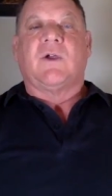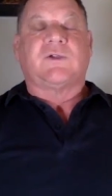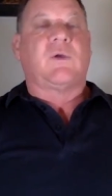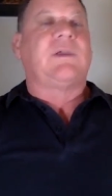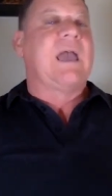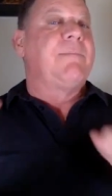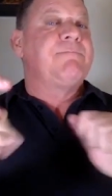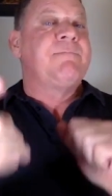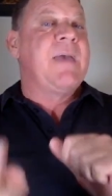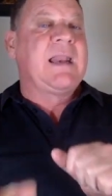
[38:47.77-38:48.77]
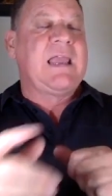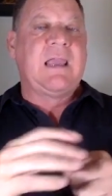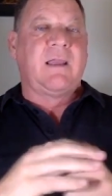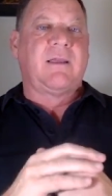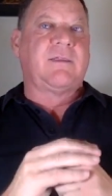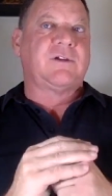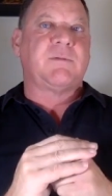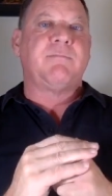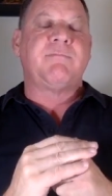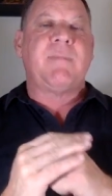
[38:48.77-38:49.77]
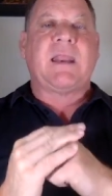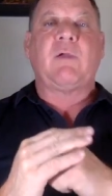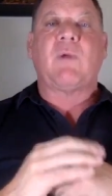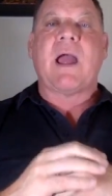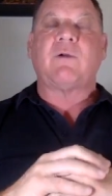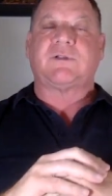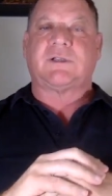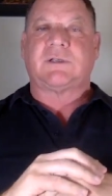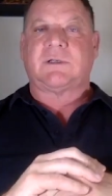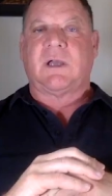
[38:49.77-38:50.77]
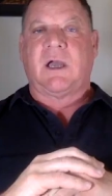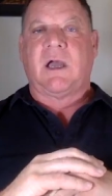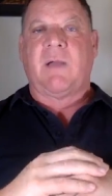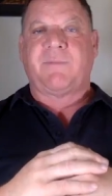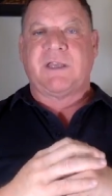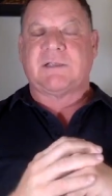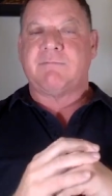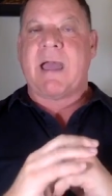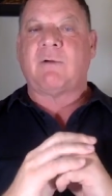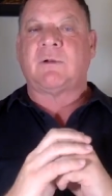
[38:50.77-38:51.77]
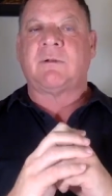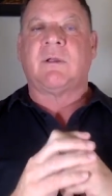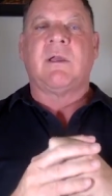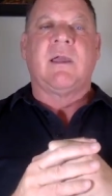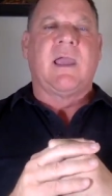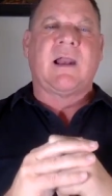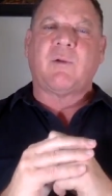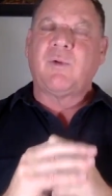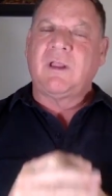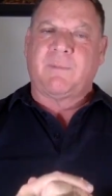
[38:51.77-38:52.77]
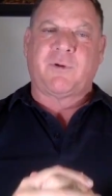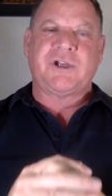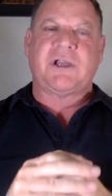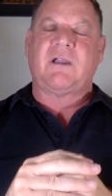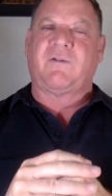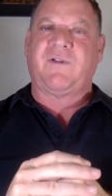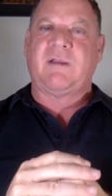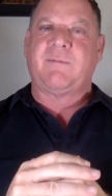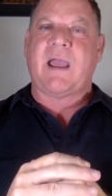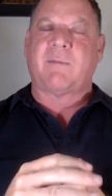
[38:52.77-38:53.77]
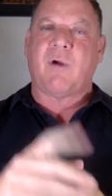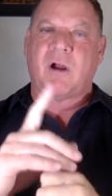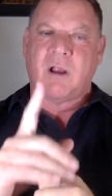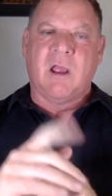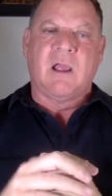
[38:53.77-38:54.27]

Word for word: So yeah, many there's many routes uh, up this mountain, and I really appreciate your feedback, Mark.